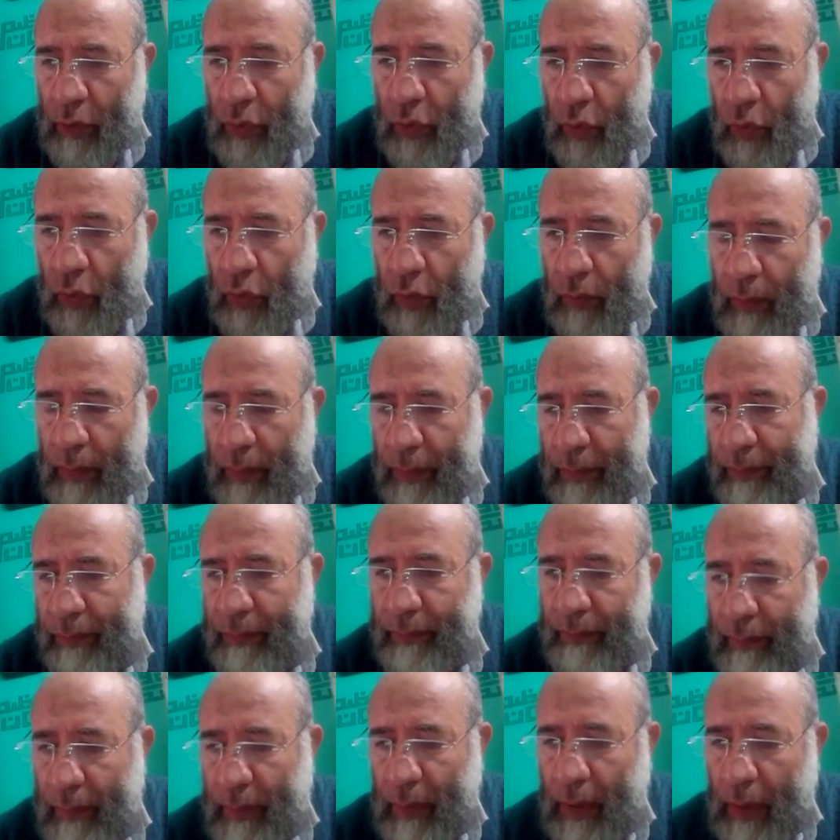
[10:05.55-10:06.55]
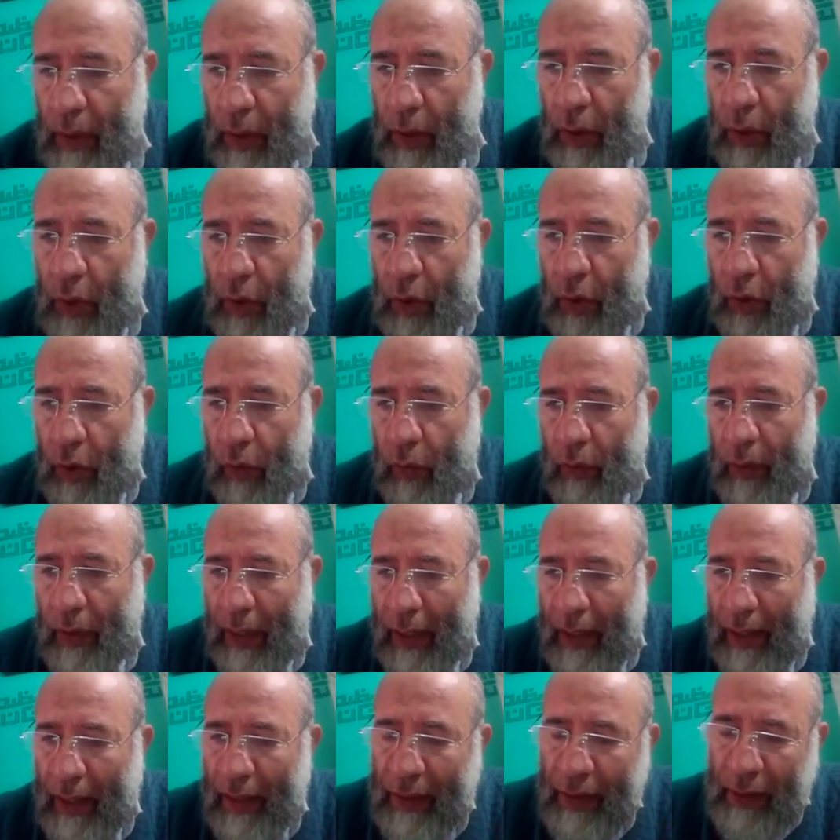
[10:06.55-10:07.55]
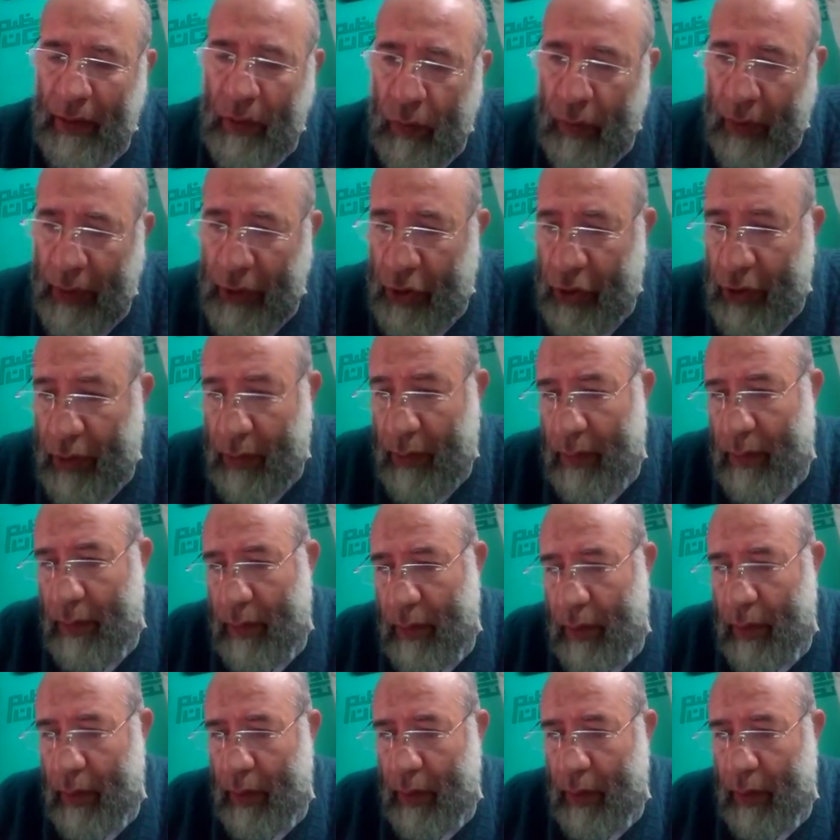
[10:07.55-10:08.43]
group. On another question,